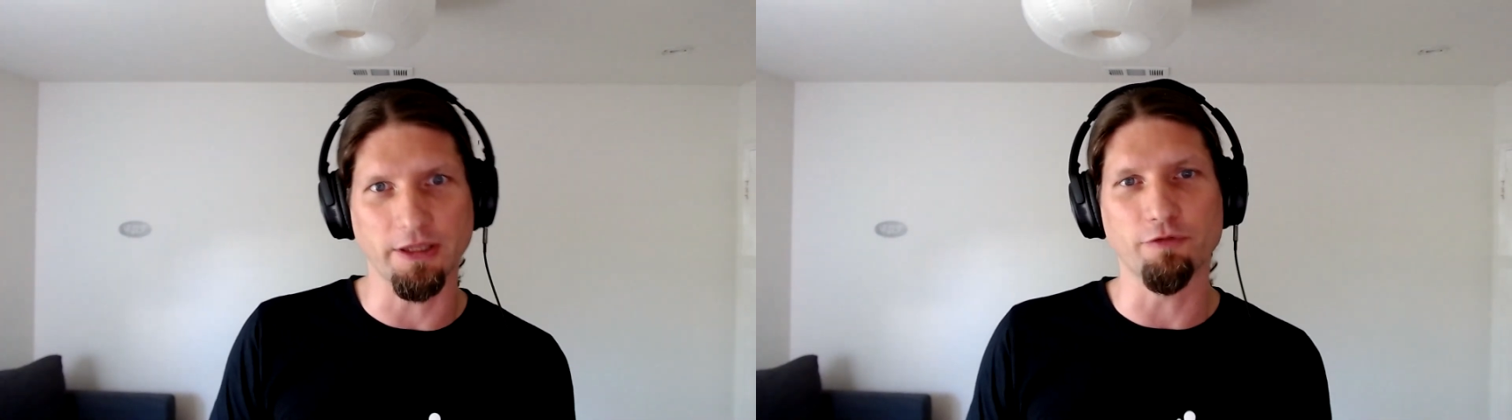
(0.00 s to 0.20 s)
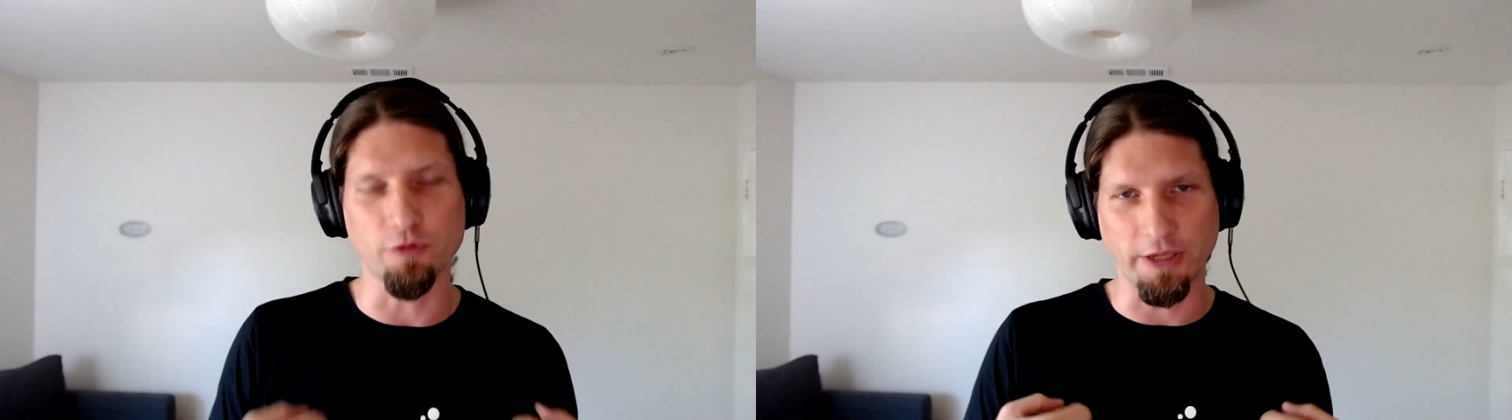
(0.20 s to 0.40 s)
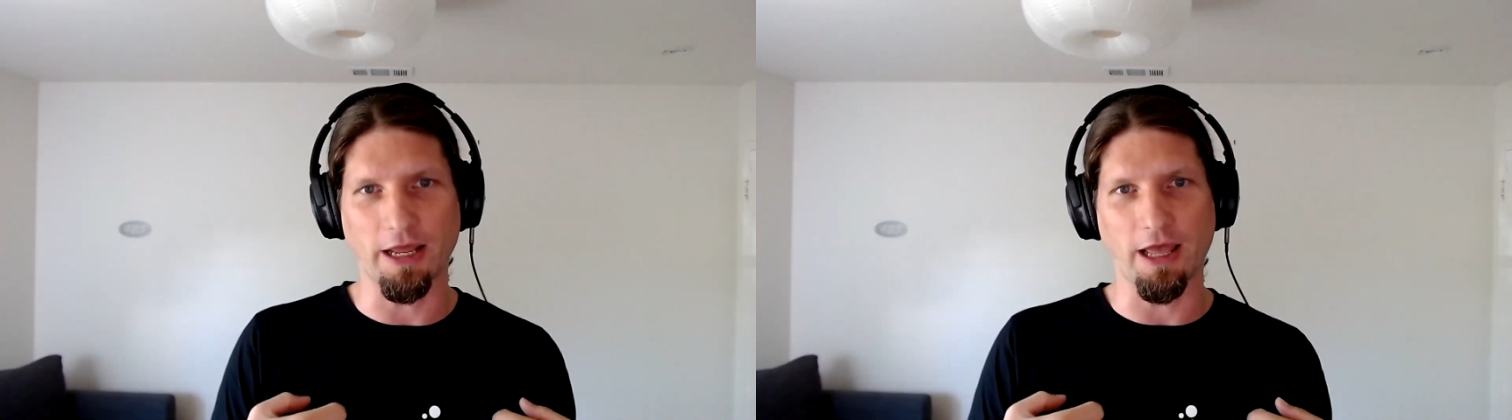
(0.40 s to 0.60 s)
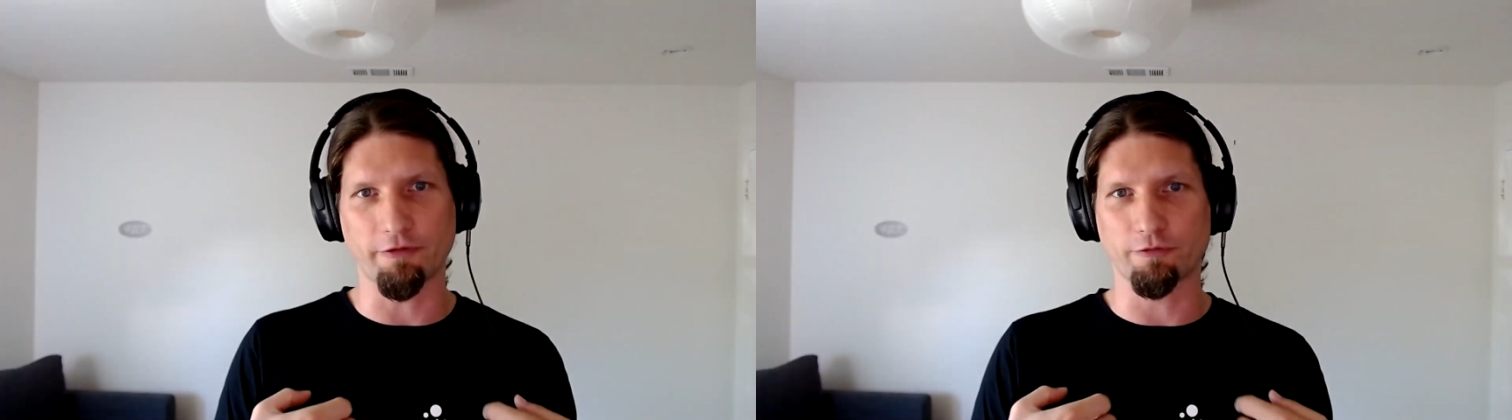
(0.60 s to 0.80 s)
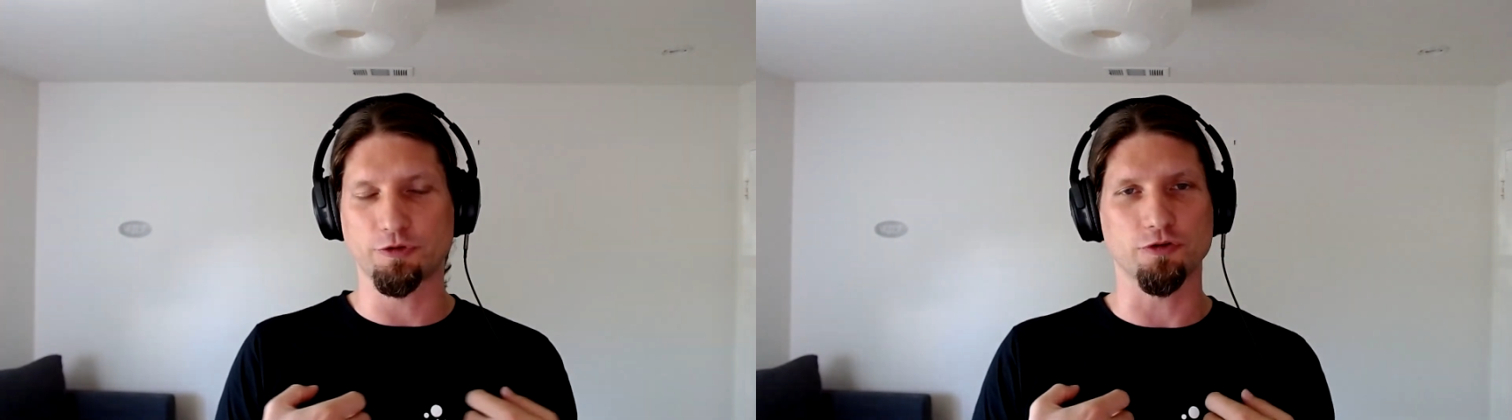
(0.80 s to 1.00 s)
If you can
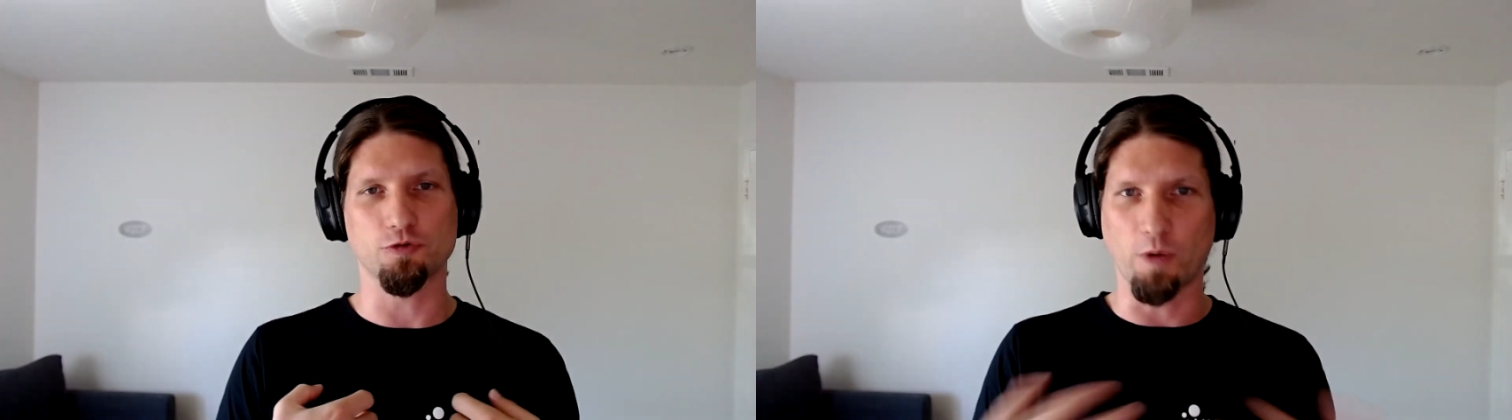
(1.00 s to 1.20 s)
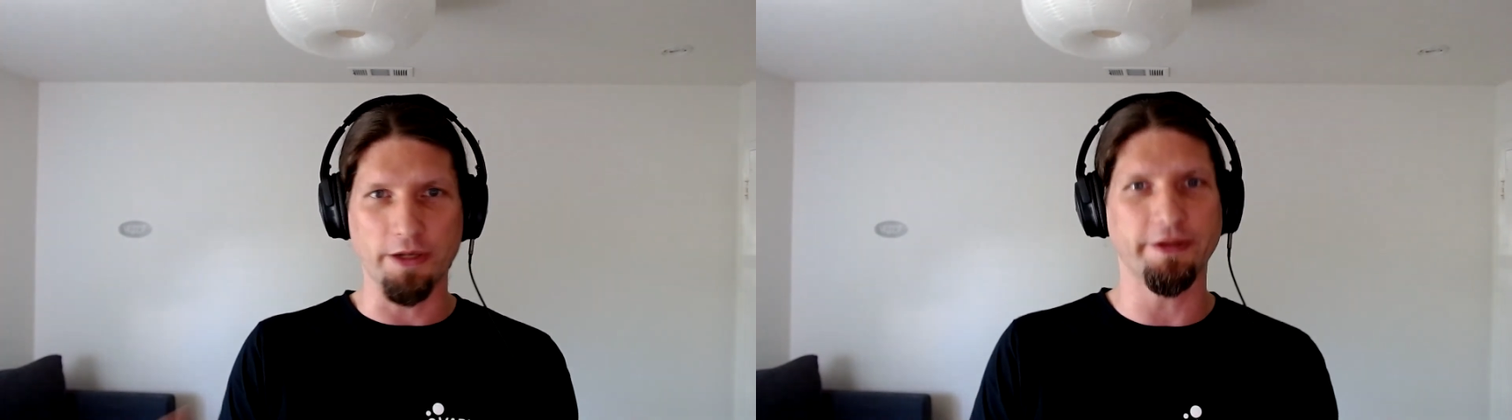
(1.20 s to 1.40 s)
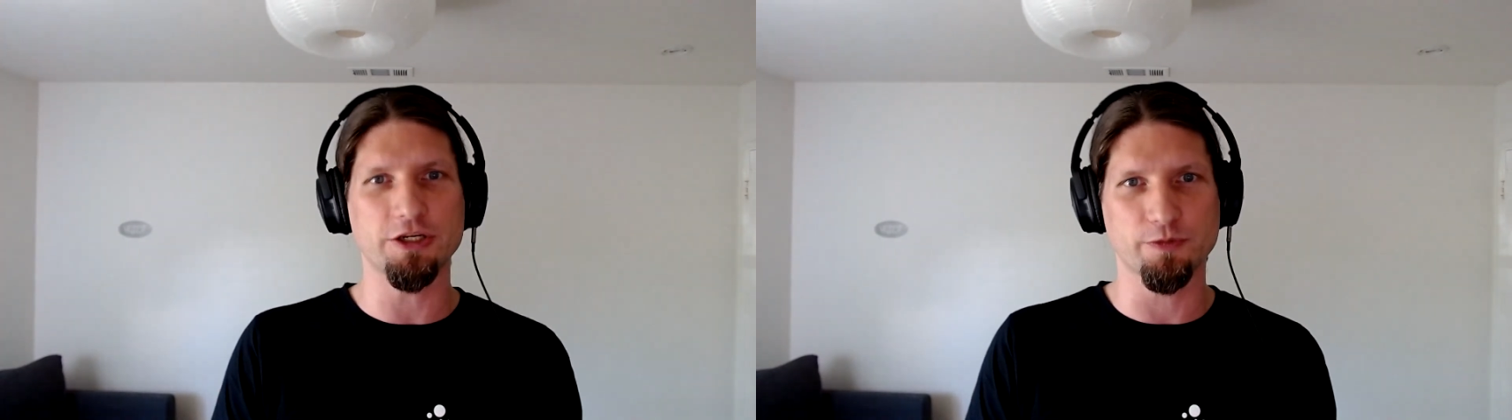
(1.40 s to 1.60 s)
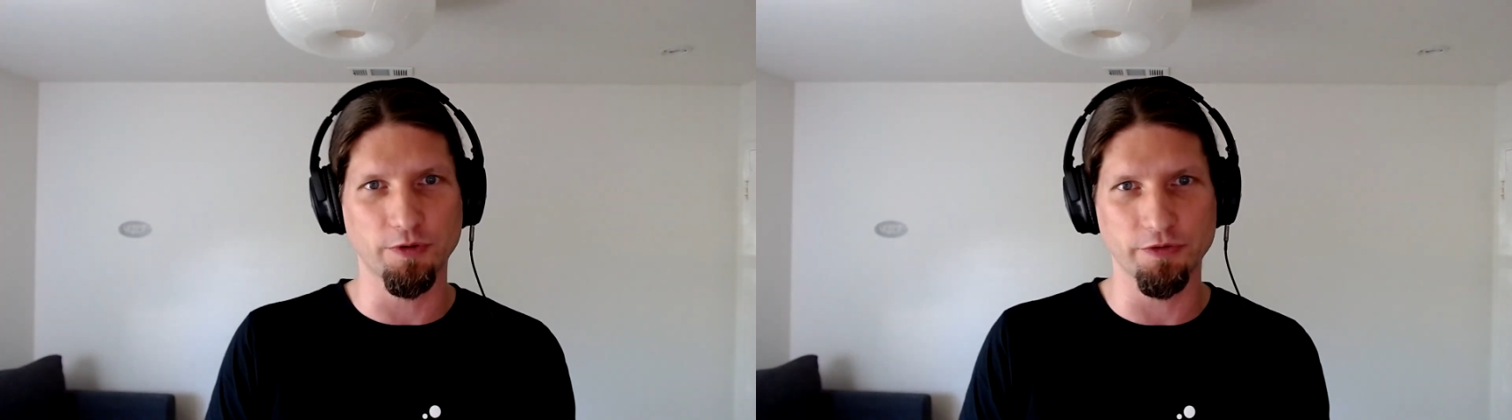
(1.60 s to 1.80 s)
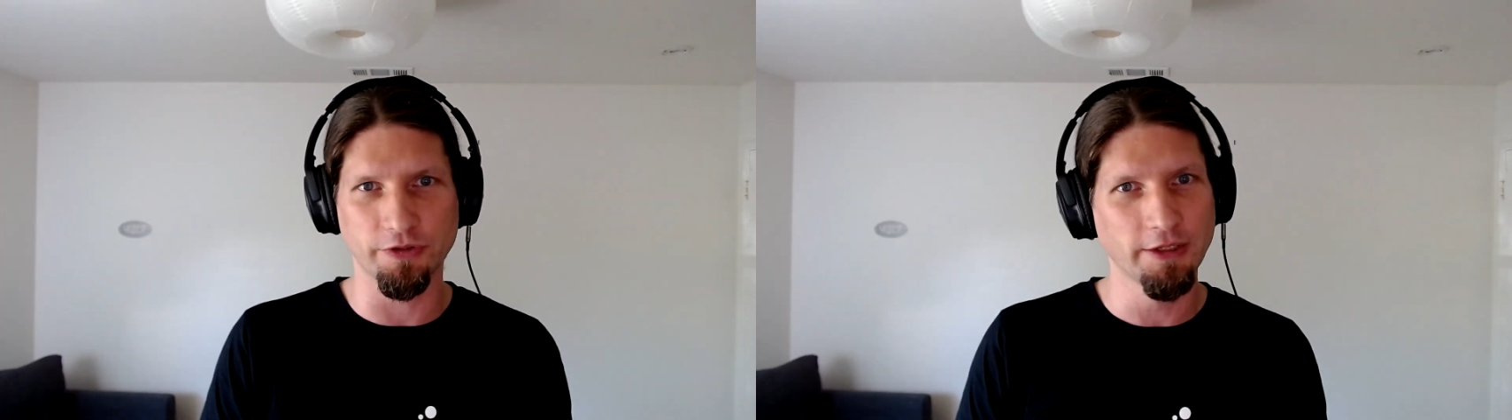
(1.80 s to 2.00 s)
have just one
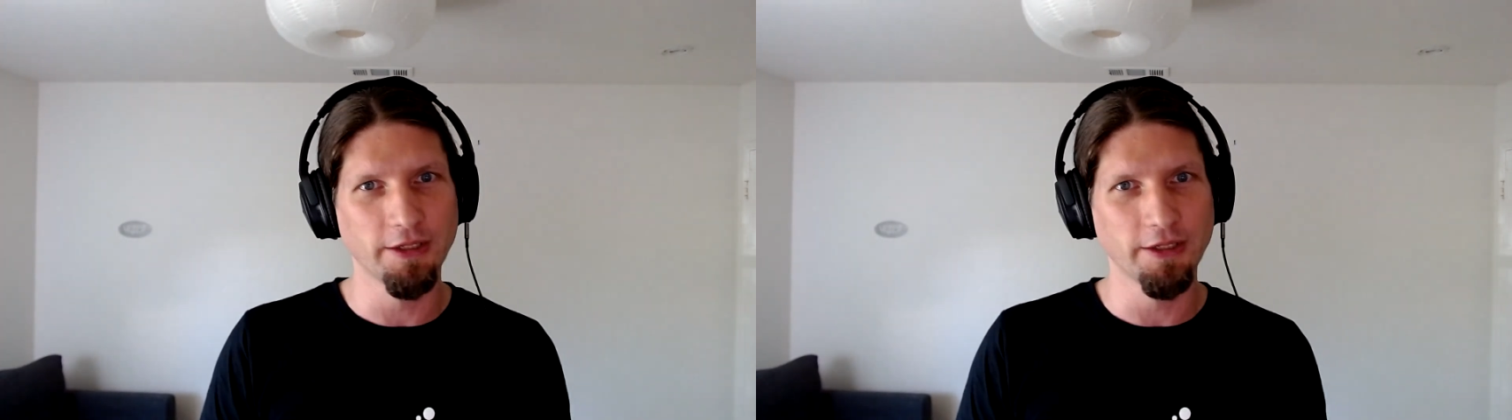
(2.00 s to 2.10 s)
dashboard